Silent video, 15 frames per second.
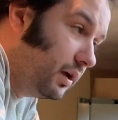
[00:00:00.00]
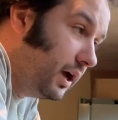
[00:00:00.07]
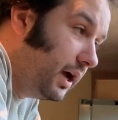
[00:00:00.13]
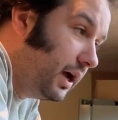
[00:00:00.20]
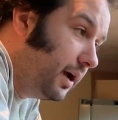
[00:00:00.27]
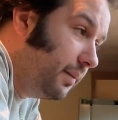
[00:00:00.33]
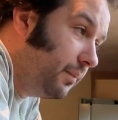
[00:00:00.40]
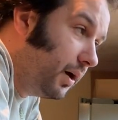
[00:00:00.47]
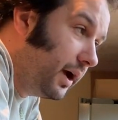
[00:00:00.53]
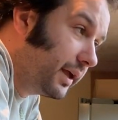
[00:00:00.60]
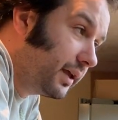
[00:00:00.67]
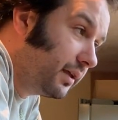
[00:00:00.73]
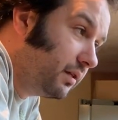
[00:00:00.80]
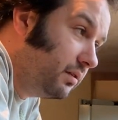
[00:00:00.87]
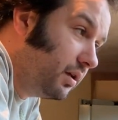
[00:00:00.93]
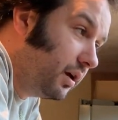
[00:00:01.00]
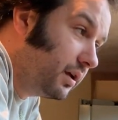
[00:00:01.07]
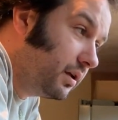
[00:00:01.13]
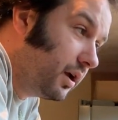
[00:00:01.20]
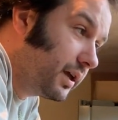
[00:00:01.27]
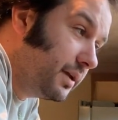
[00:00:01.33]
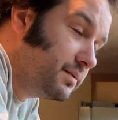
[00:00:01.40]
Um, I,
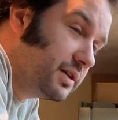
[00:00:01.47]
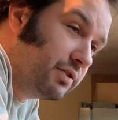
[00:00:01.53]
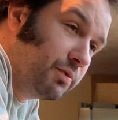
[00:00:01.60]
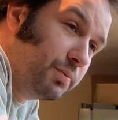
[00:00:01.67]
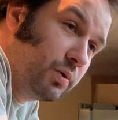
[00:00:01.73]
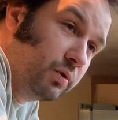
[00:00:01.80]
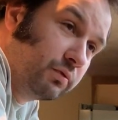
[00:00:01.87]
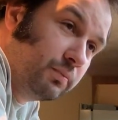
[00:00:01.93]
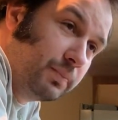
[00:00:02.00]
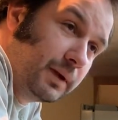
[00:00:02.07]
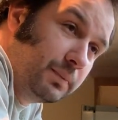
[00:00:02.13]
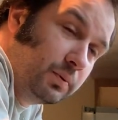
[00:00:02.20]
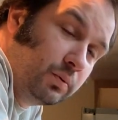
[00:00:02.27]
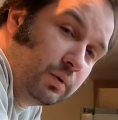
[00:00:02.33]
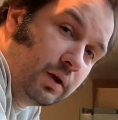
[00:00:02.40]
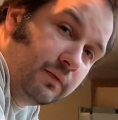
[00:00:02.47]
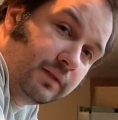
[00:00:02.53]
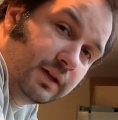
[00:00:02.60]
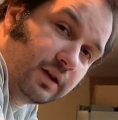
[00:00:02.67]
I, I keep seeing reports from people all over the